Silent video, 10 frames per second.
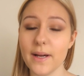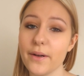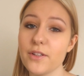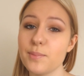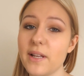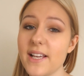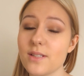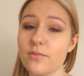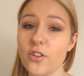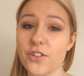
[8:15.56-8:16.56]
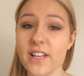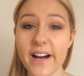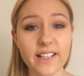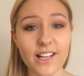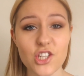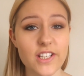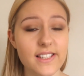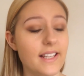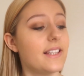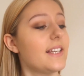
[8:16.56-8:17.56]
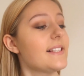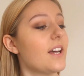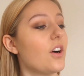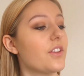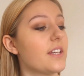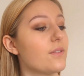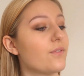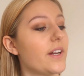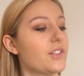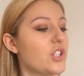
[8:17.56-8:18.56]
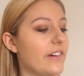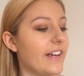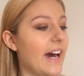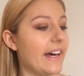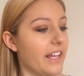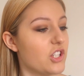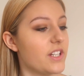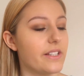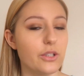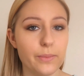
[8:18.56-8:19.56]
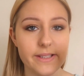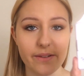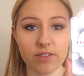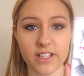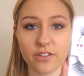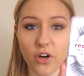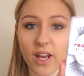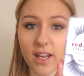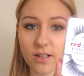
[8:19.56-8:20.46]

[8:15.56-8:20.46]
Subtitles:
now going to apply some false eyelashes, and these are the Red Cherry Eyelashes number 73.